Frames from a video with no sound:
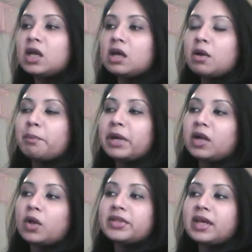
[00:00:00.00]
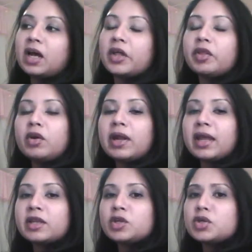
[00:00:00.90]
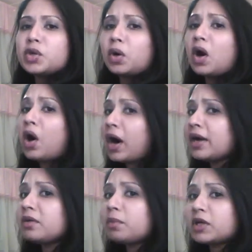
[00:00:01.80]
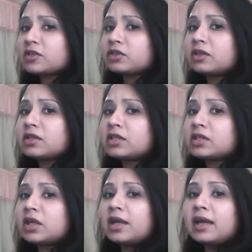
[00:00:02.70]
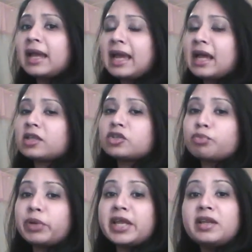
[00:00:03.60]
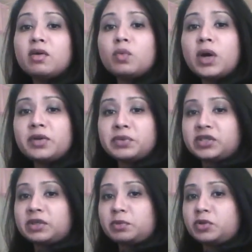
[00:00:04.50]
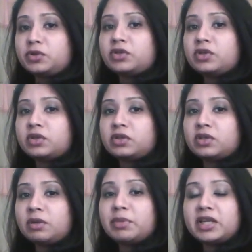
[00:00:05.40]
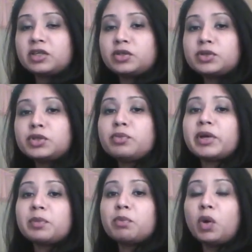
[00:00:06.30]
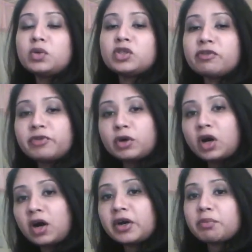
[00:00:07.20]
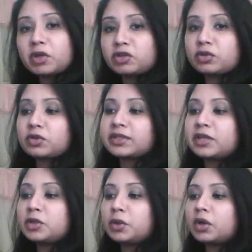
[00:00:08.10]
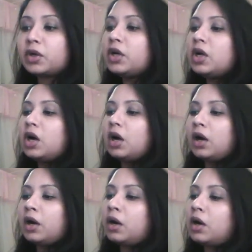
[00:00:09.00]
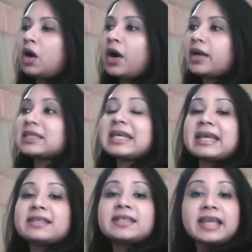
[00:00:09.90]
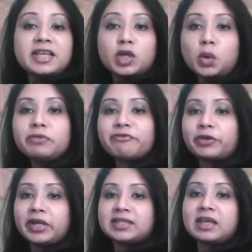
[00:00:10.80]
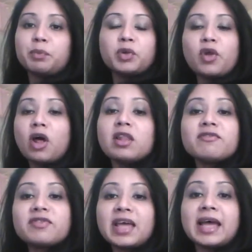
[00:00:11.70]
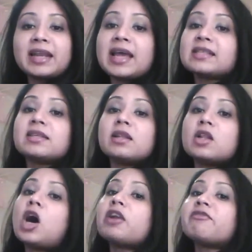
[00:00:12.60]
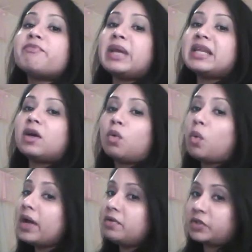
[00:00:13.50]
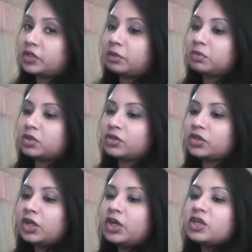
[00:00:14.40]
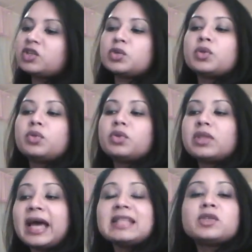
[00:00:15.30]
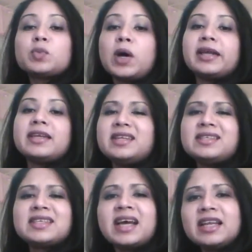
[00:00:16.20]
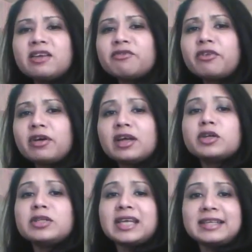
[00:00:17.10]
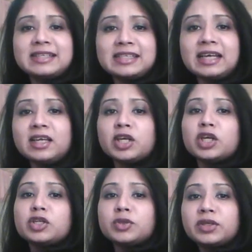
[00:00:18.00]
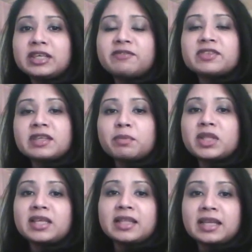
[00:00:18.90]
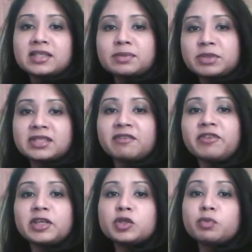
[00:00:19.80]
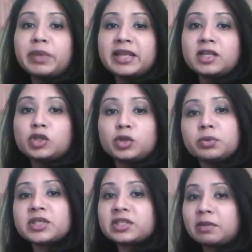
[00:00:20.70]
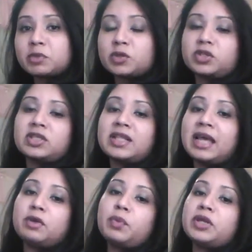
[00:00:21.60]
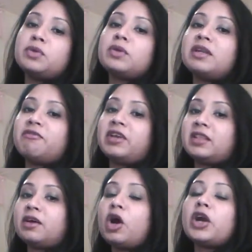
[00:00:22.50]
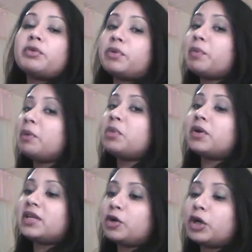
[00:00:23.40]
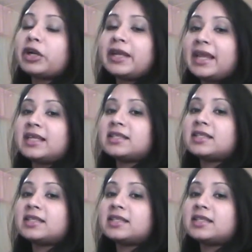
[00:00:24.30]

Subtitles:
but on the other hand, your heart muscles has beta-1 receptors, some beta-2 too, but most of your heart muscles and your heart SA node, for example, all of that has a lot of beta-1 receptors. So that's why it is kind of a good idea to give something that is specific to beta-2 receptors. In that way, you don't affect the heart. Remember, in her case,